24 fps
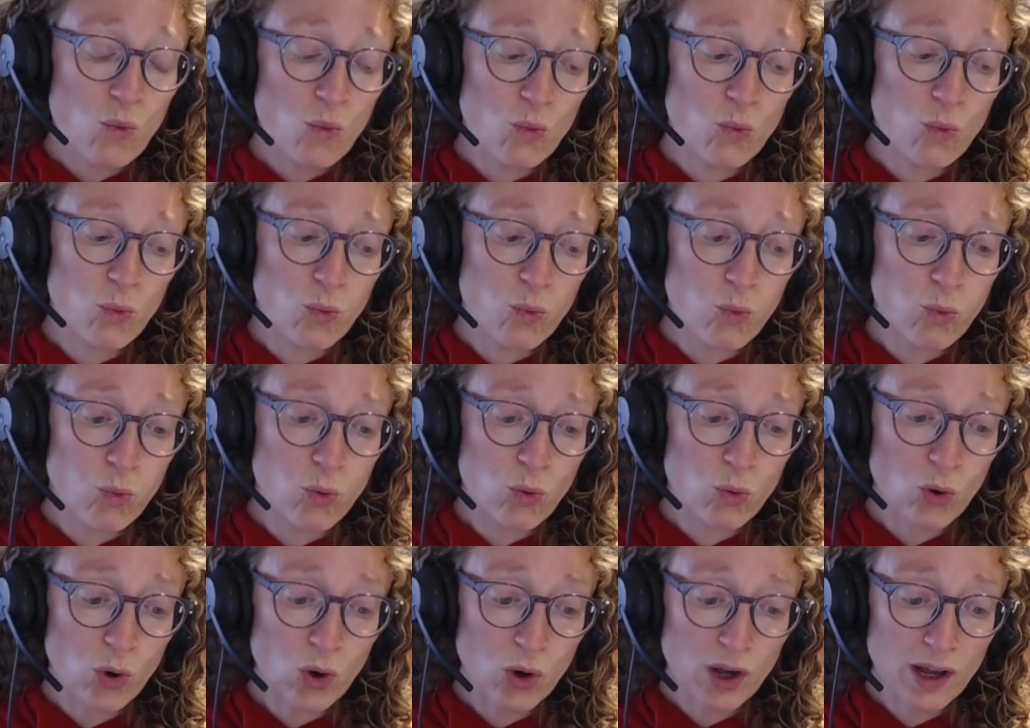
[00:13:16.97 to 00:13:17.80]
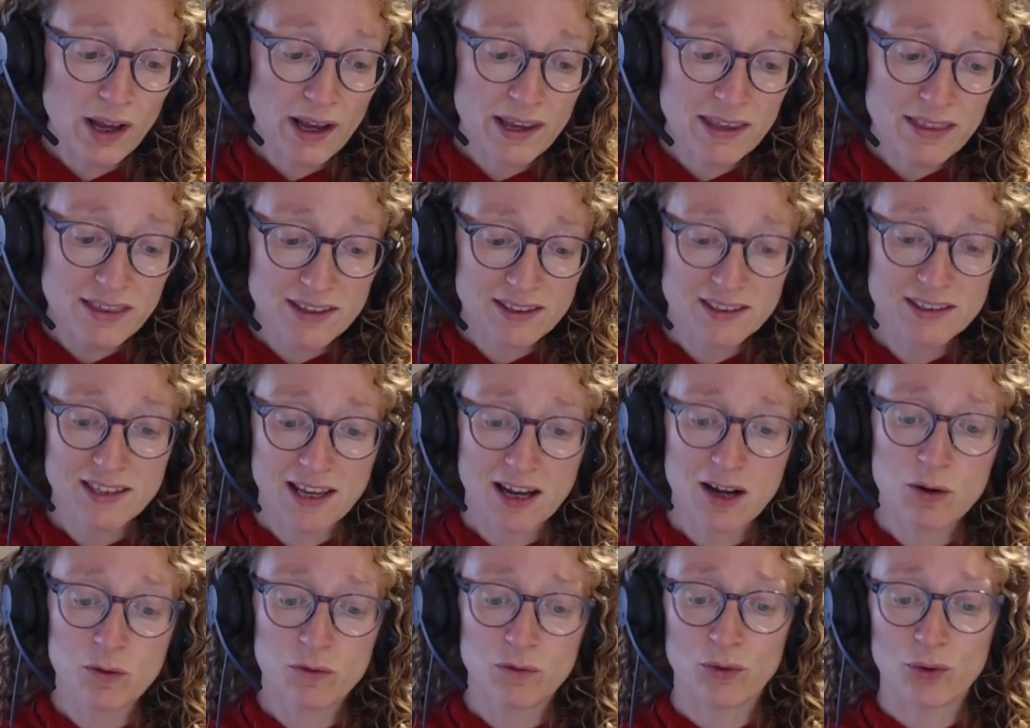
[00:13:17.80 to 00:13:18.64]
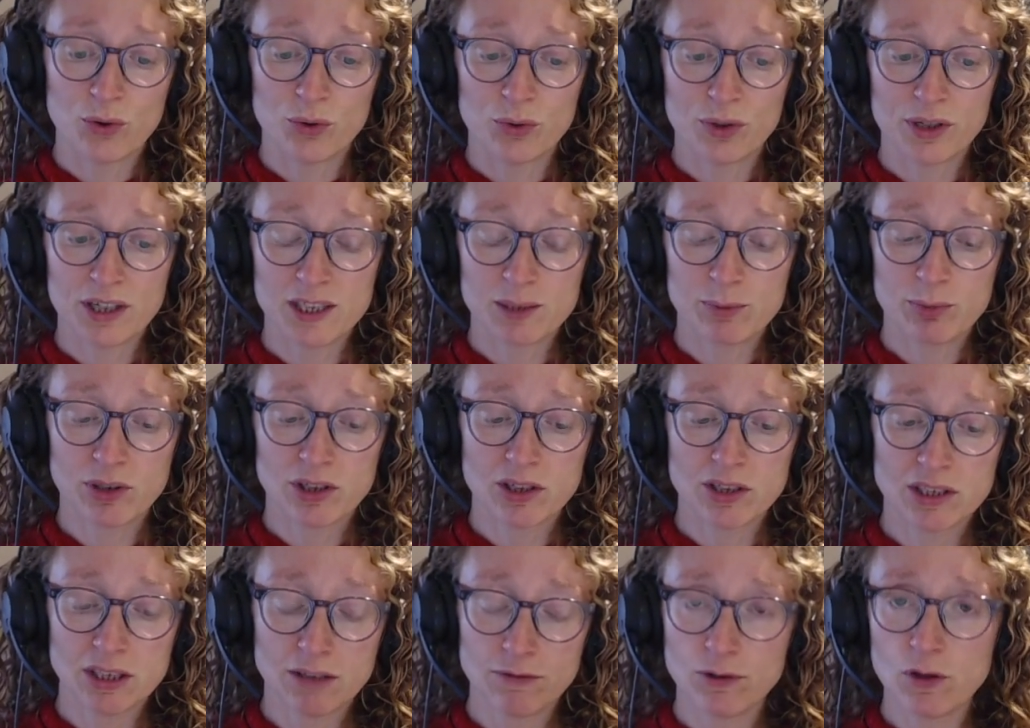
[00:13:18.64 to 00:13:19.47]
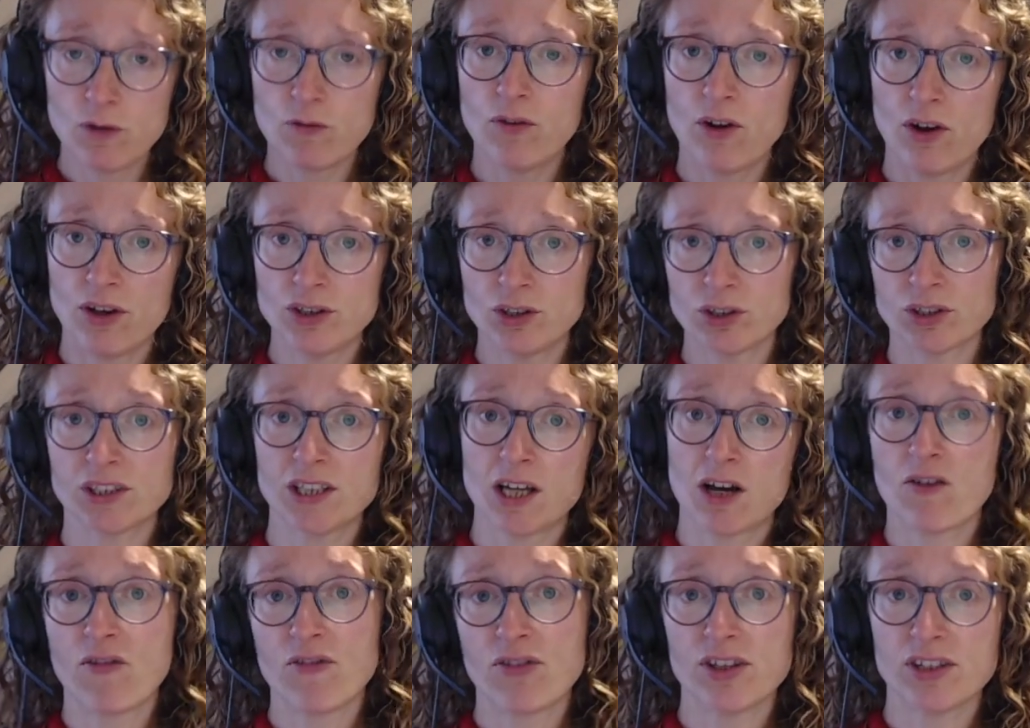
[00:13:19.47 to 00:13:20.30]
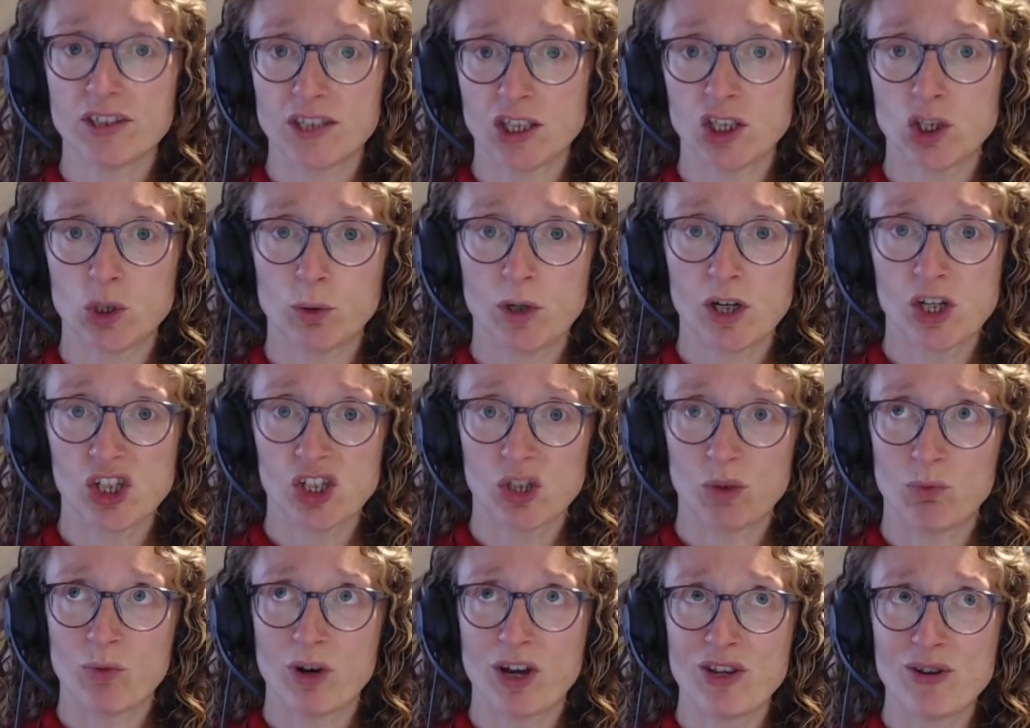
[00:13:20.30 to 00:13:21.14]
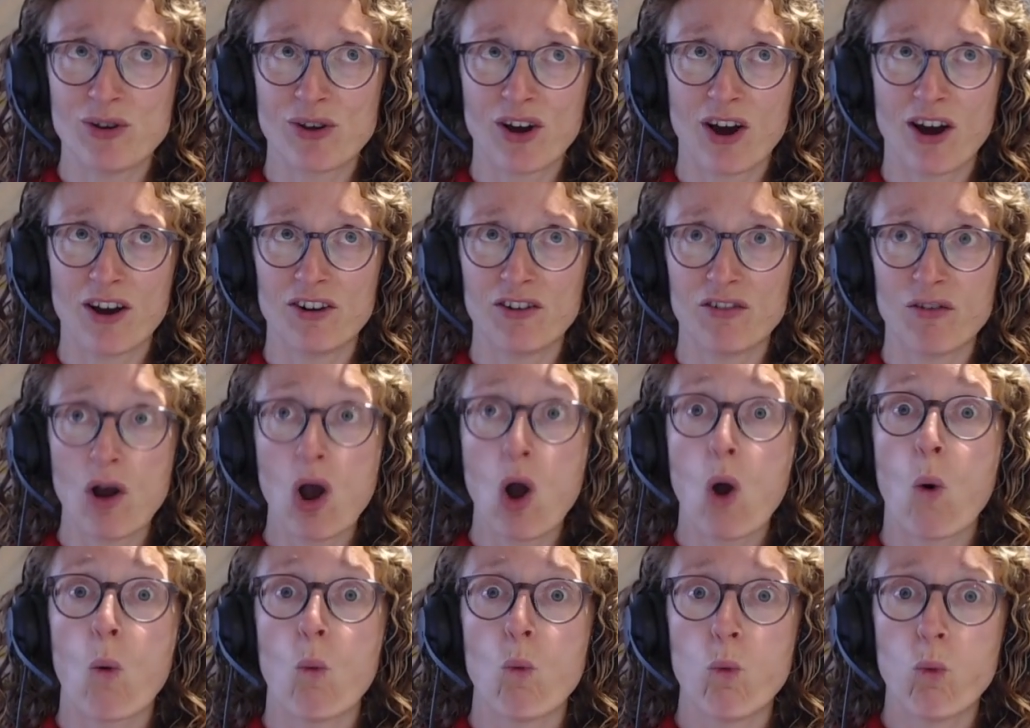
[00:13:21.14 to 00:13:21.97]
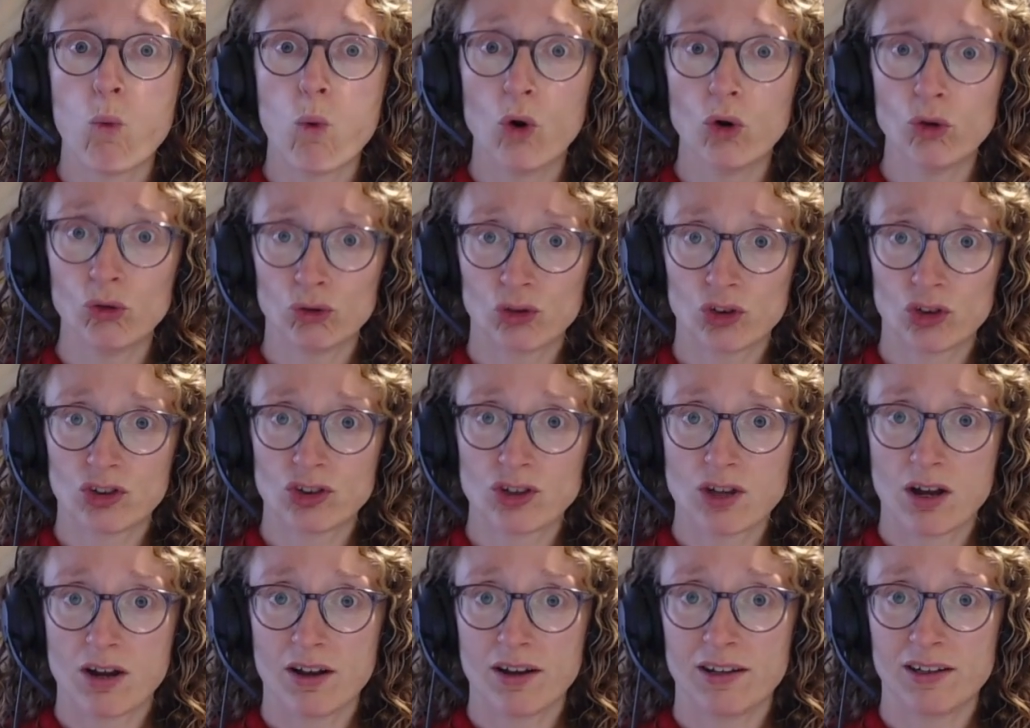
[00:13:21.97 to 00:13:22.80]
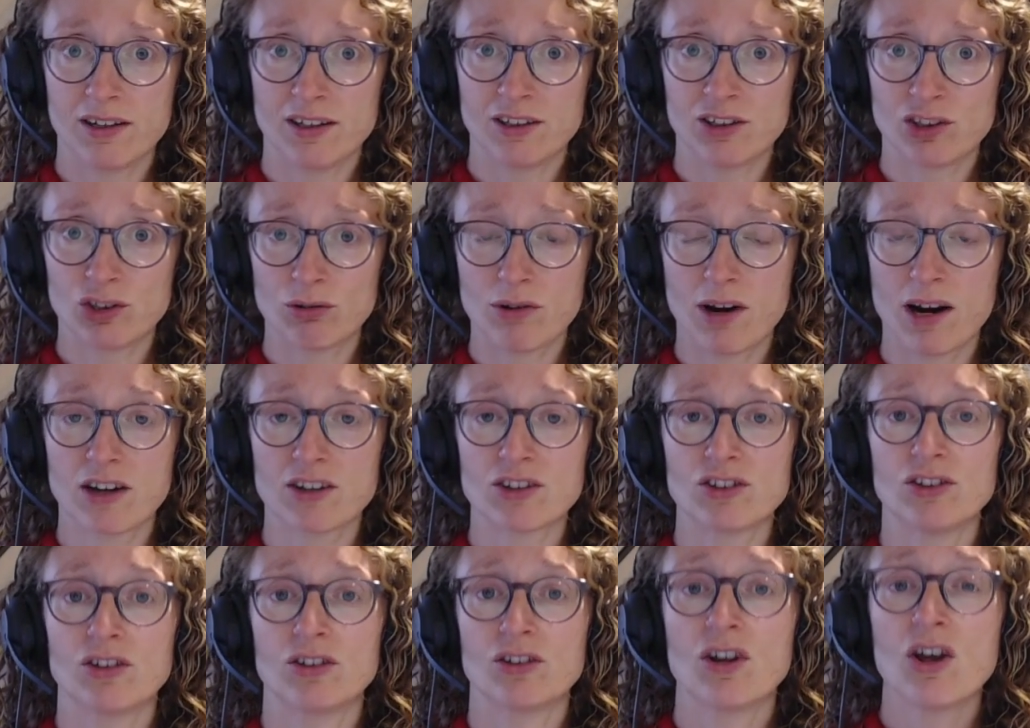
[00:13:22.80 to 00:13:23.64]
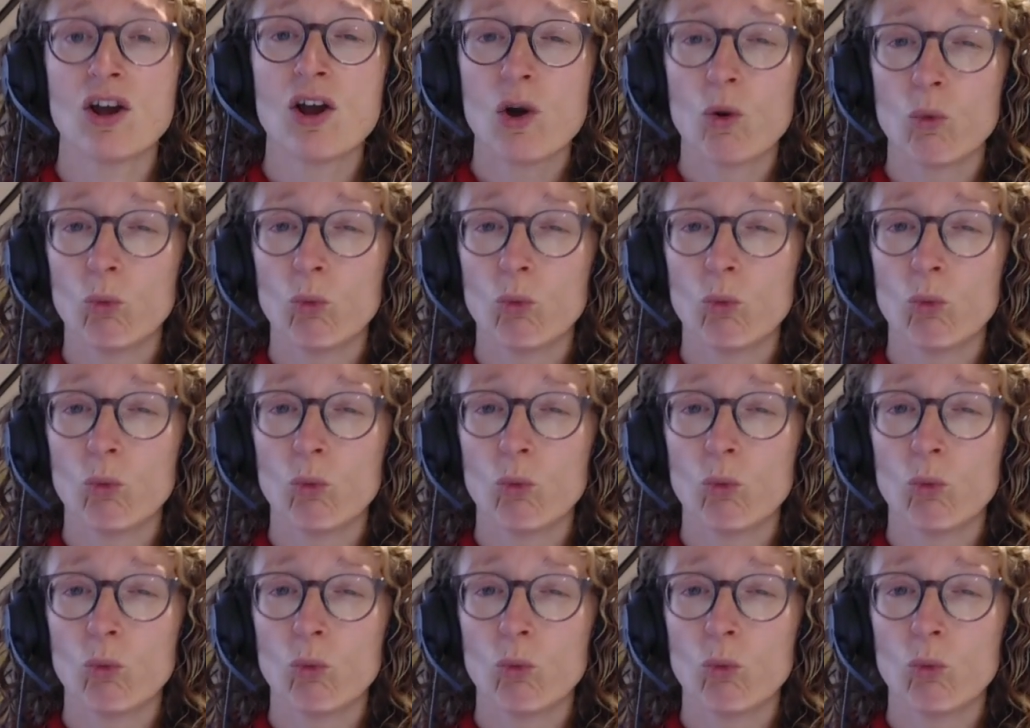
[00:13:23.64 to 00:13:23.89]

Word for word: why this is helpful is because if you find yourself in the situation where you kind of want to start an interaction,